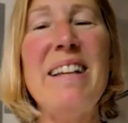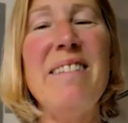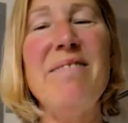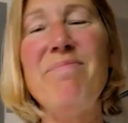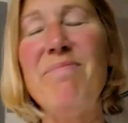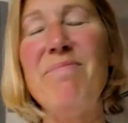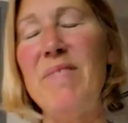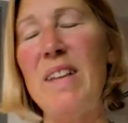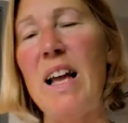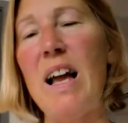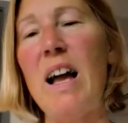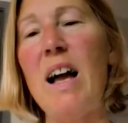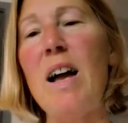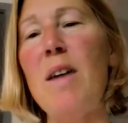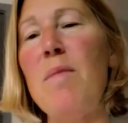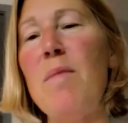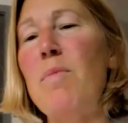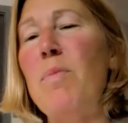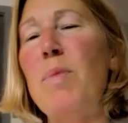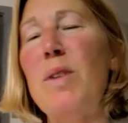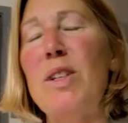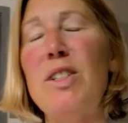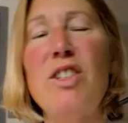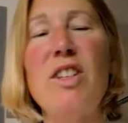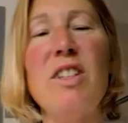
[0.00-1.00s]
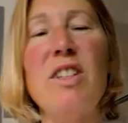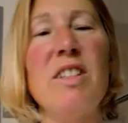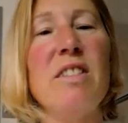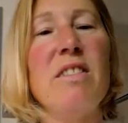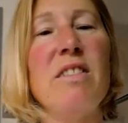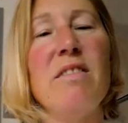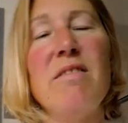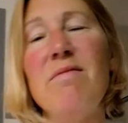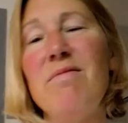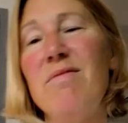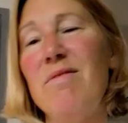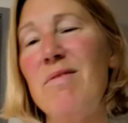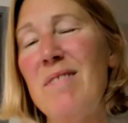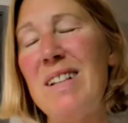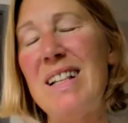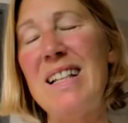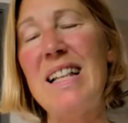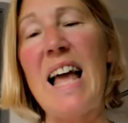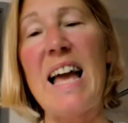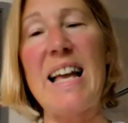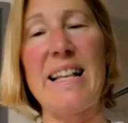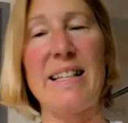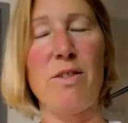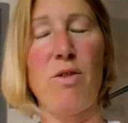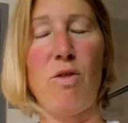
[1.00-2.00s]
meat, but just
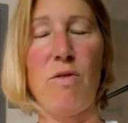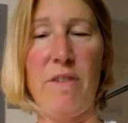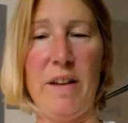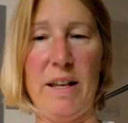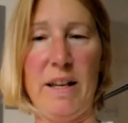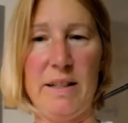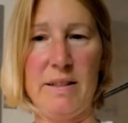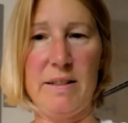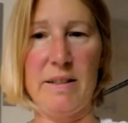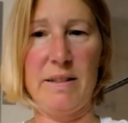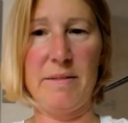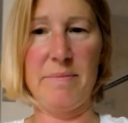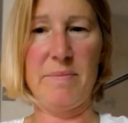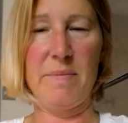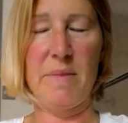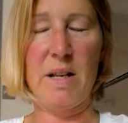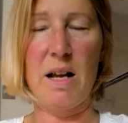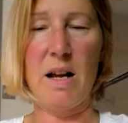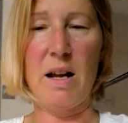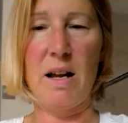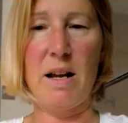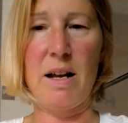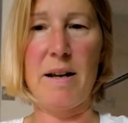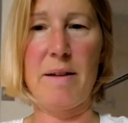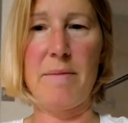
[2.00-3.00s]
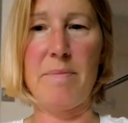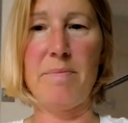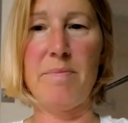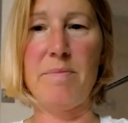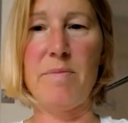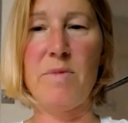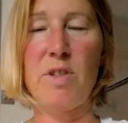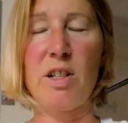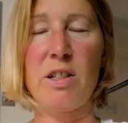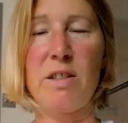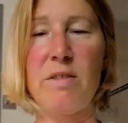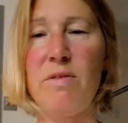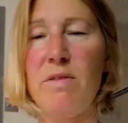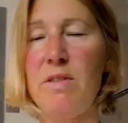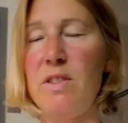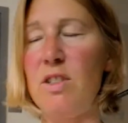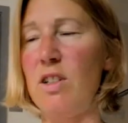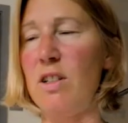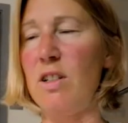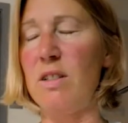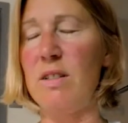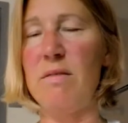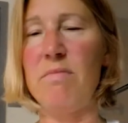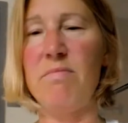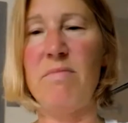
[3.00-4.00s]
less of it,
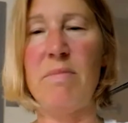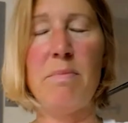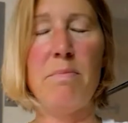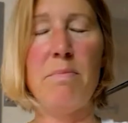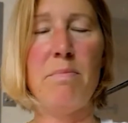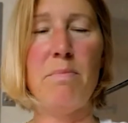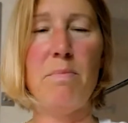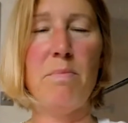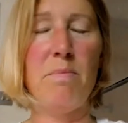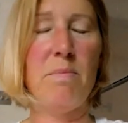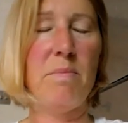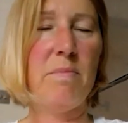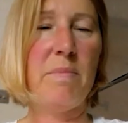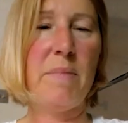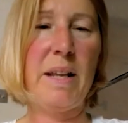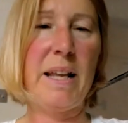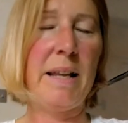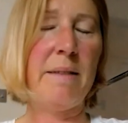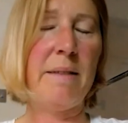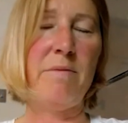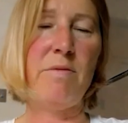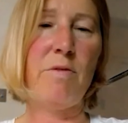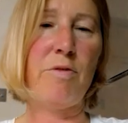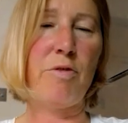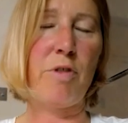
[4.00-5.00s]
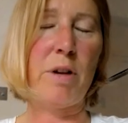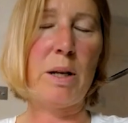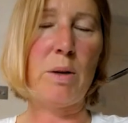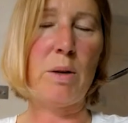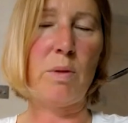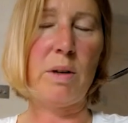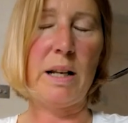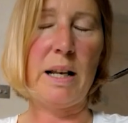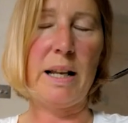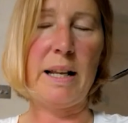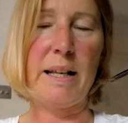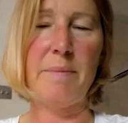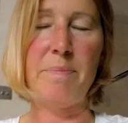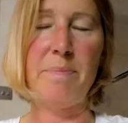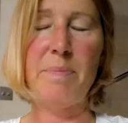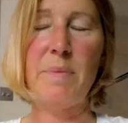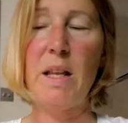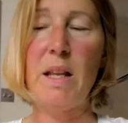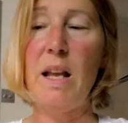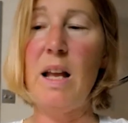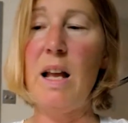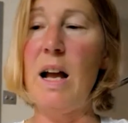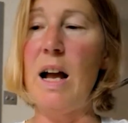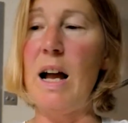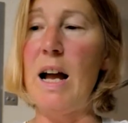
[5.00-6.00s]
just
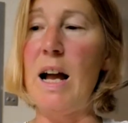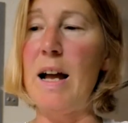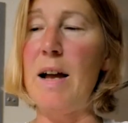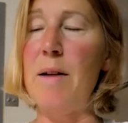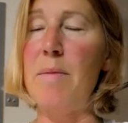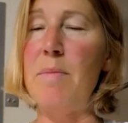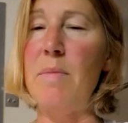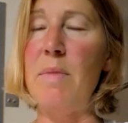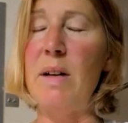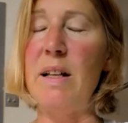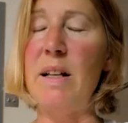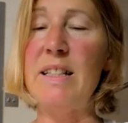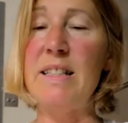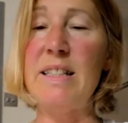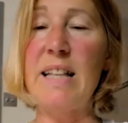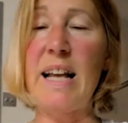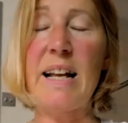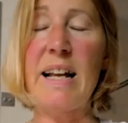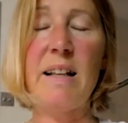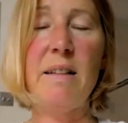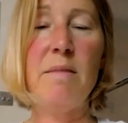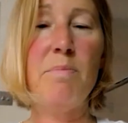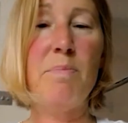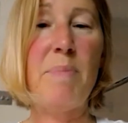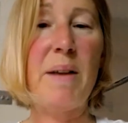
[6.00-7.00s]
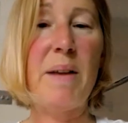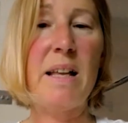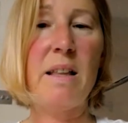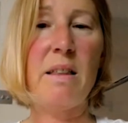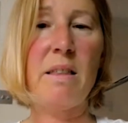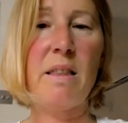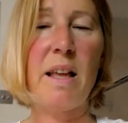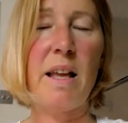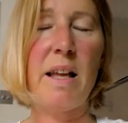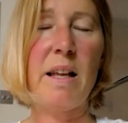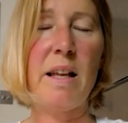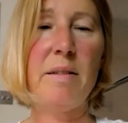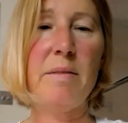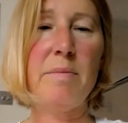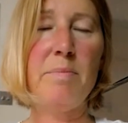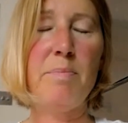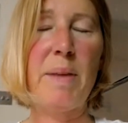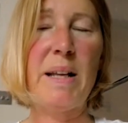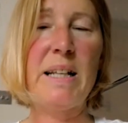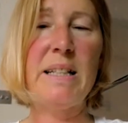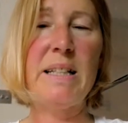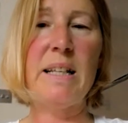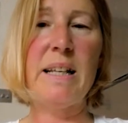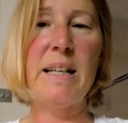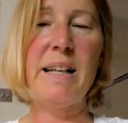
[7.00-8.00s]
infrequently. Second big
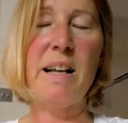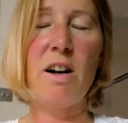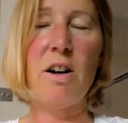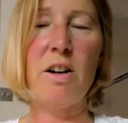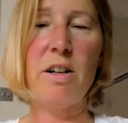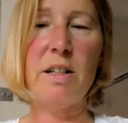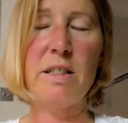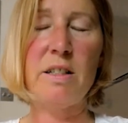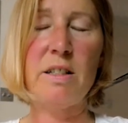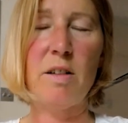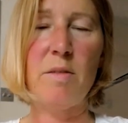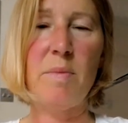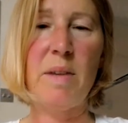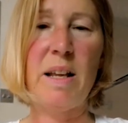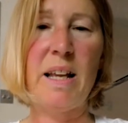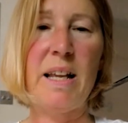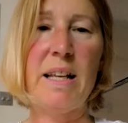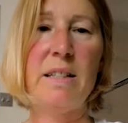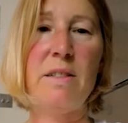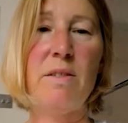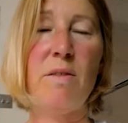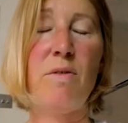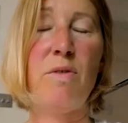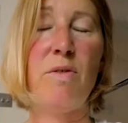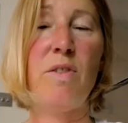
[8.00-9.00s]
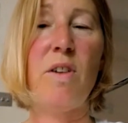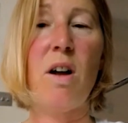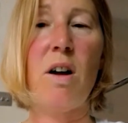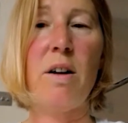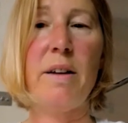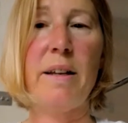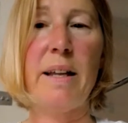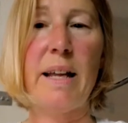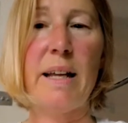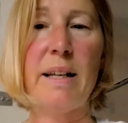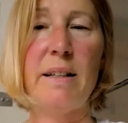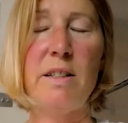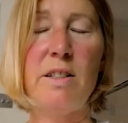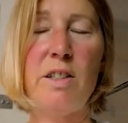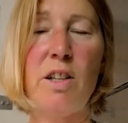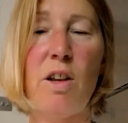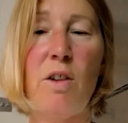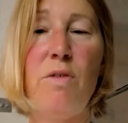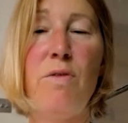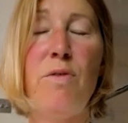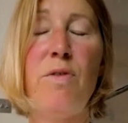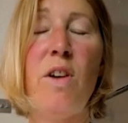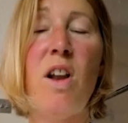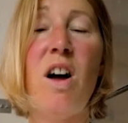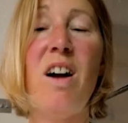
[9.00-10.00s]
thing, big ticket item, is flying.
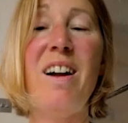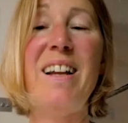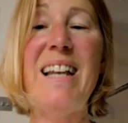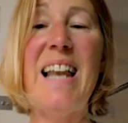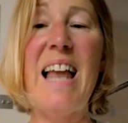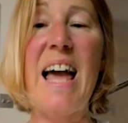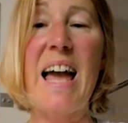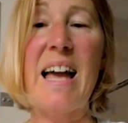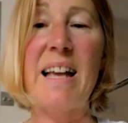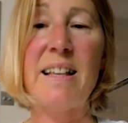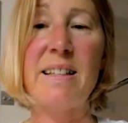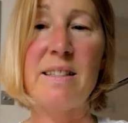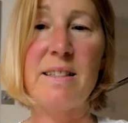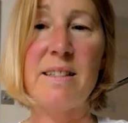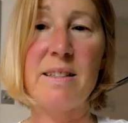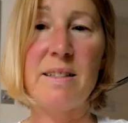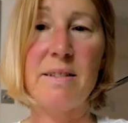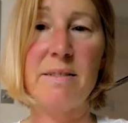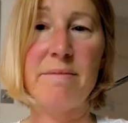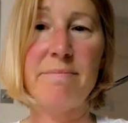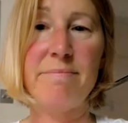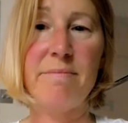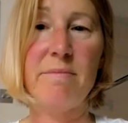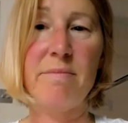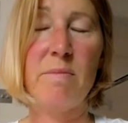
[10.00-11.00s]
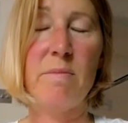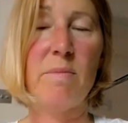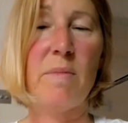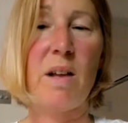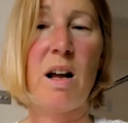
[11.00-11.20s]
So fly less.